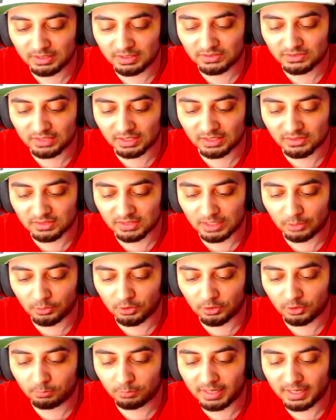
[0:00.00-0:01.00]
sets. Now a
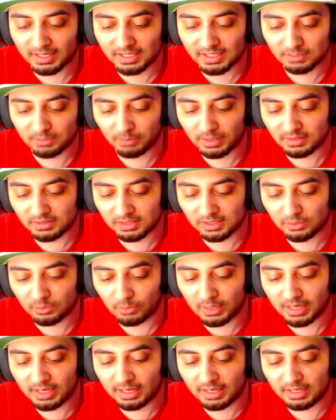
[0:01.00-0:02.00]
god pack is basically
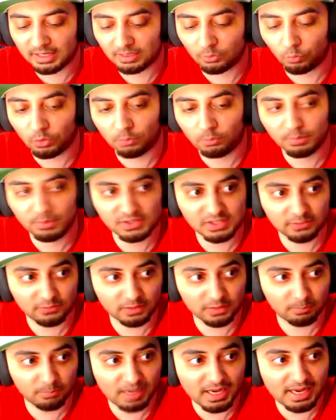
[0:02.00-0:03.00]
where in one
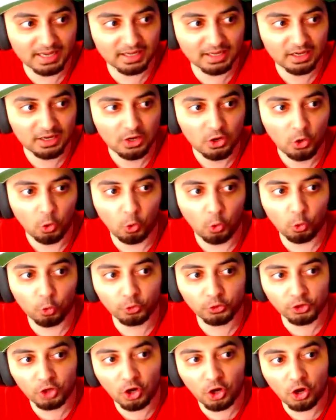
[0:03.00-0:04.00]
specific pack all
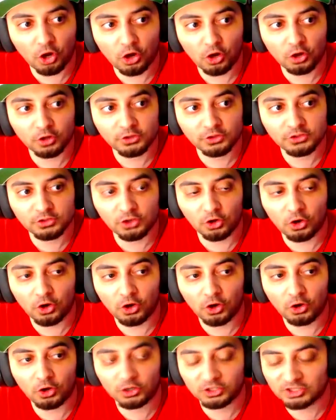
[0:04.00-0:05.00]
the cards
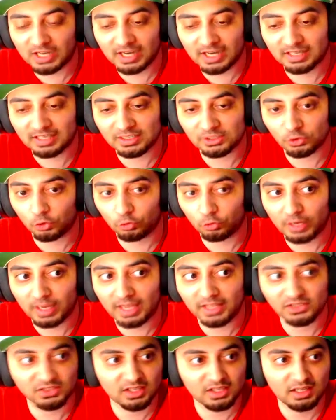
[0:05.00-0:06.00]
are shinies or
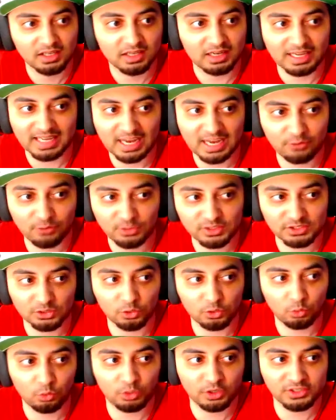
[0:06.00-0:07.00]
rares, like every
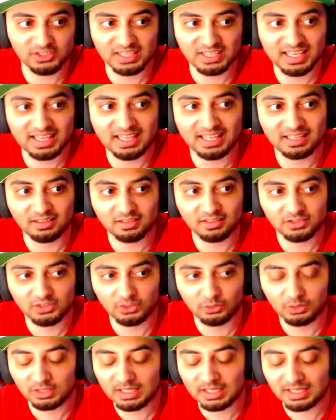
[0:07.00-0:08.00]
single one is a hit. So
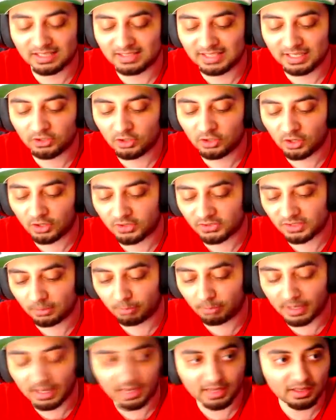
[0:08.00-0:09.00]
you get ten cards in a
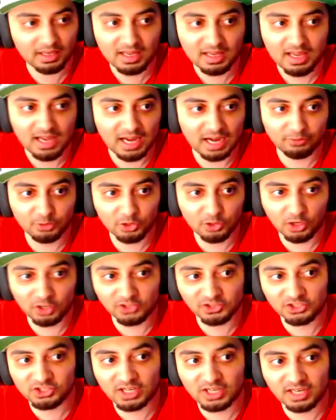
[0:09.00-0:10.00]
pack, every
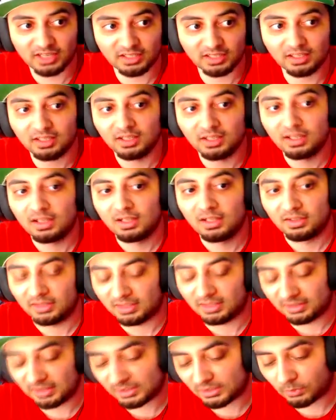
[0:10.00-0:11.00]
card's a shiny,
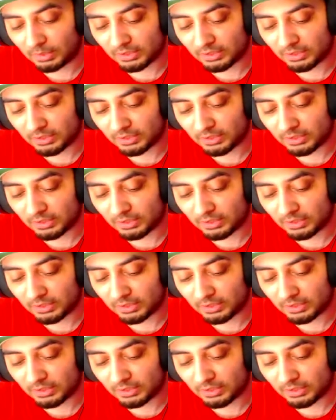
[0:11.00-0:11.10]
and that's why it's